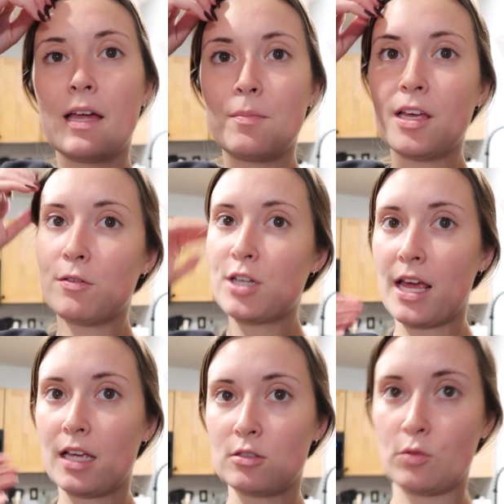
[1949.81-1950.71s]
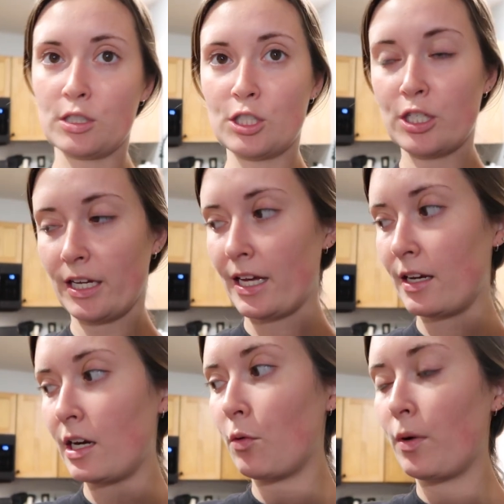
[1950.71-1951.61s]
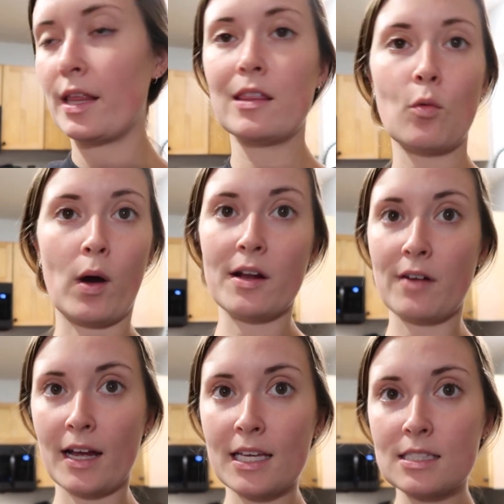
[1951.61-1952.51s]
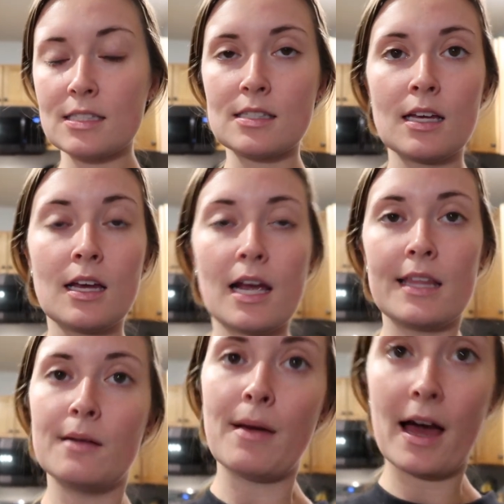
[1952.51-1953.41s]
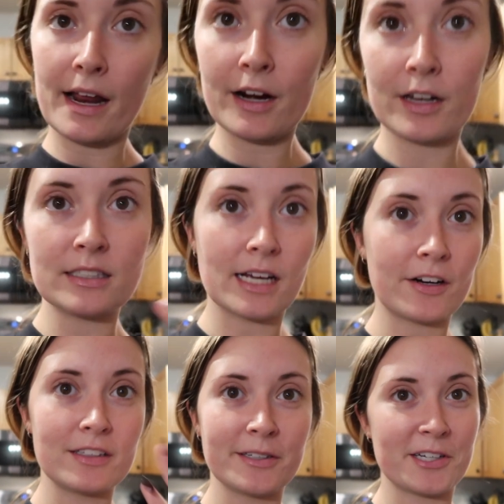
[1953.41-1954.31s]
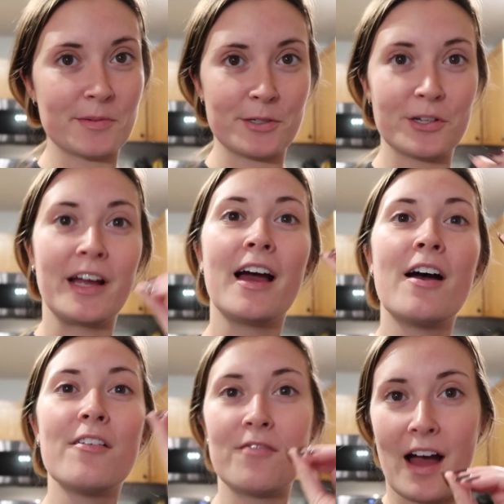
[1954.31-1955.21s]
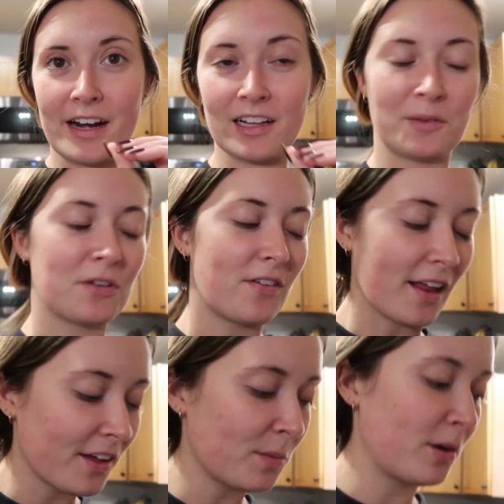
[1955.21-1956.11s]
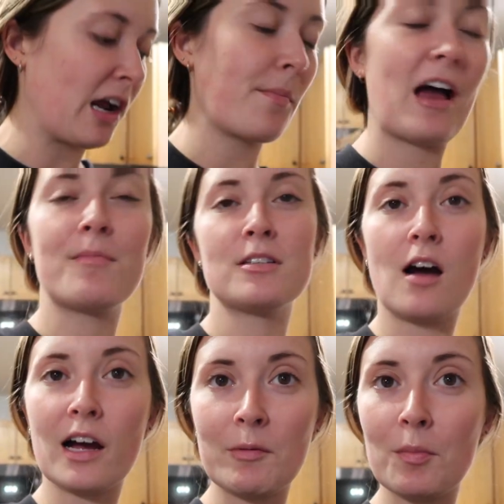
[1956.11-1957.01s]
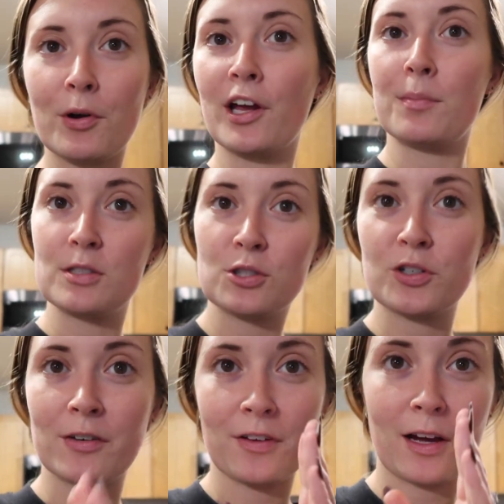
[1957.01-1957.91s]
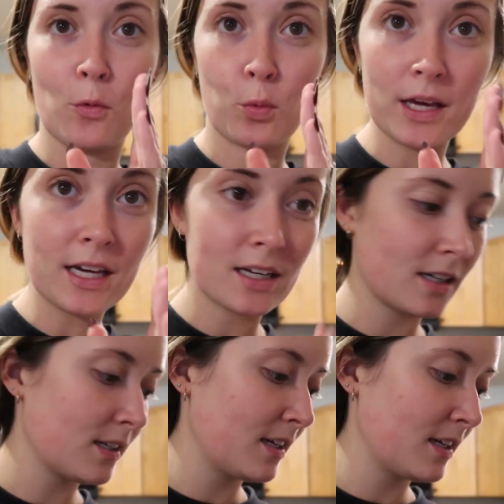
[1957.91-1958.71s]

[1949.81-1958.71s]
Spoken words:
P.F. Chang's orange chicken with white rice. And then Matt and I are gonna decorate the Christmas tree. Finally, we're finally gonna put it up. I've been talking about putting up this tree for like a week.